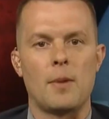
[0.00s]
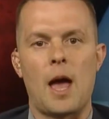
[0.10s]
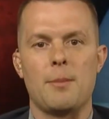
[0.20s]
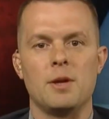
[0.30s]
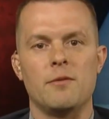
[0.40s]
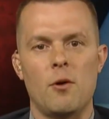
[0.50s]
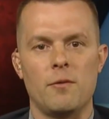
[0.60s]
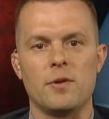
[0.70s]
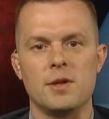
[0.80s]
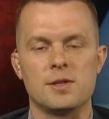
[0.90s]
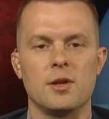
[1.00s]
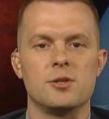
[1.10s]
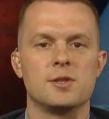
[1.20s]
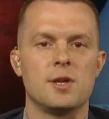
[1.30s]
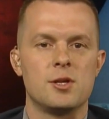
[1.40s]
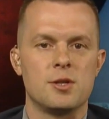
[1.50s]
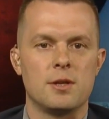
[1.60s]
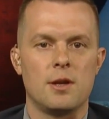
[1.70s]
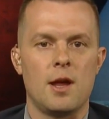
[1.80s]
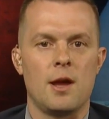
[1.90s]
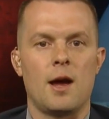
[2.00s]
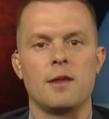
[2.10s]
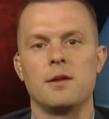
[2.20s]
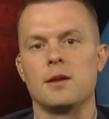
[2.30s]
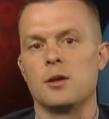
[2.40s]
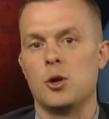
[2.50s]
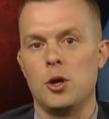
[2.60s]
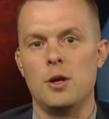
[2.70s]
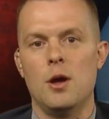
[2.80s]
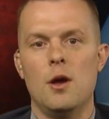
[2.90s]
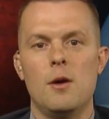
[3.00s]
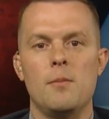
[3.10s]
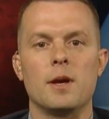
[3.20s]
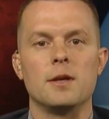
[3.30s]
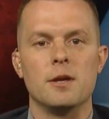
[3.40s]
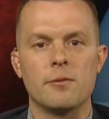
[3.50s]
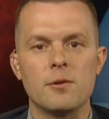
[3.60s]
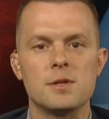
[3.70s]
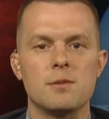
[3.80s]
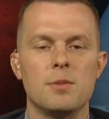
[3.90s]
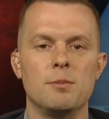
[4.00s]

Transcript: Democrat philosophies and his Republican leaning district. And I think